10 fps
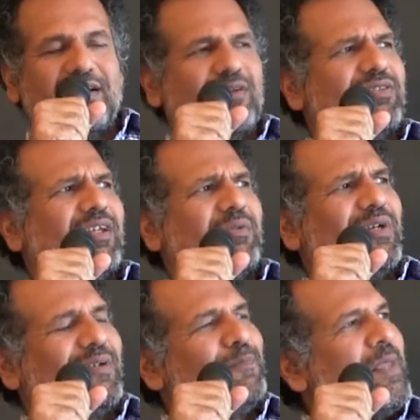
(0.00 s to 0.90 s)
And I was like,
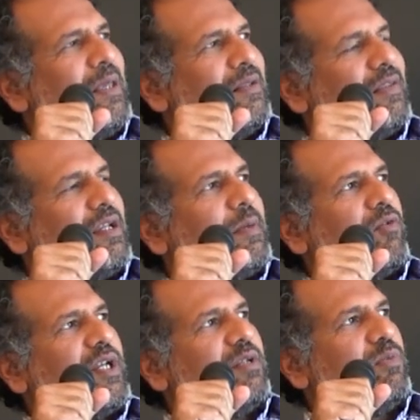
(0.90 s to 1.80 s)
well, the thing about
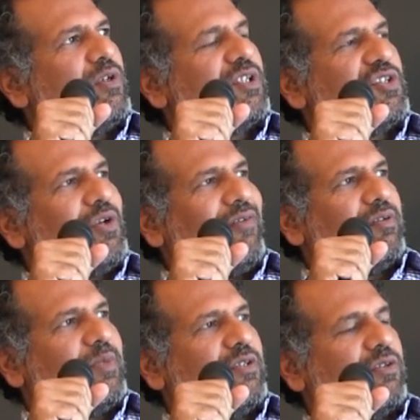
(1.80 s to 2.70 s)
writing books is you have
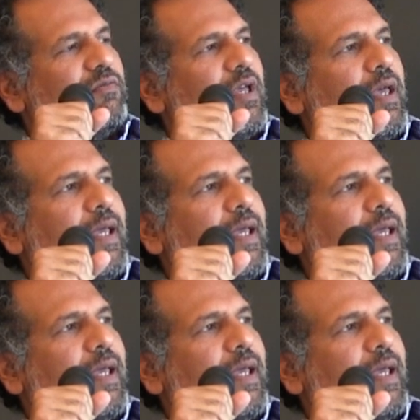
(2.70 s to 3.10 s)
to be sort of